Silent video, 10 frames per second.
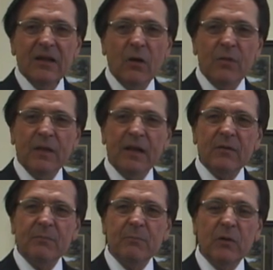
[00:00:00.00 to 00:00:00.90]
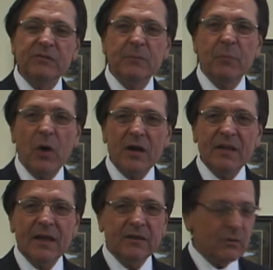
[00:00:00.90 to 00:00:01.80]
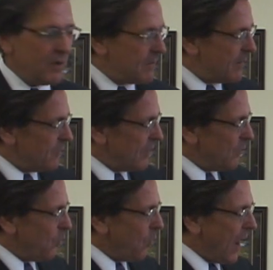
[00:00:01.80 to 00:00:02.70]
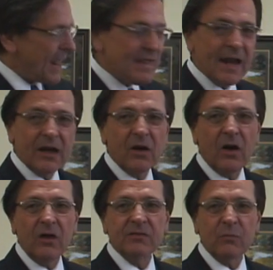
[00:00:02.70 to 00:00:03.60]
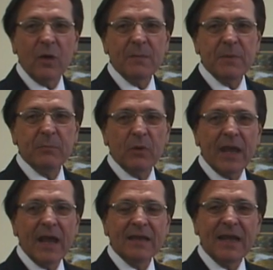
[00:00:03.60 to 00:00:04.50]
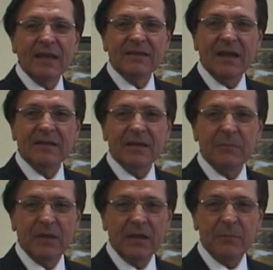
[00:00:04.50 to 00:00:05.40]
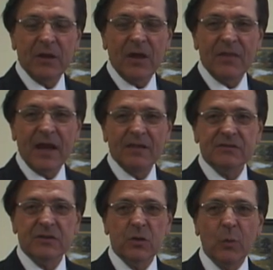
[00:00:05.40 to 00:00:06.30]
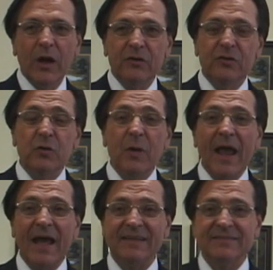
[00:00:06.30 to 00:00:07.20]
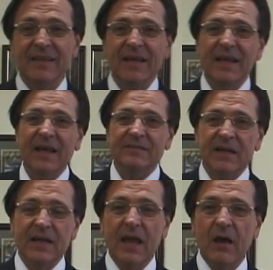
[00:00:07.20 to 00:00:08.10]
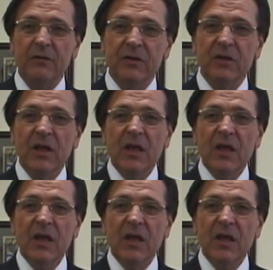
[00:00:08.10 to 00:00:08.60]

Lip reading: The most important thing to remember and why that occurs and why people can't tend to get beyond that is that you wear 2 hats as an accountant.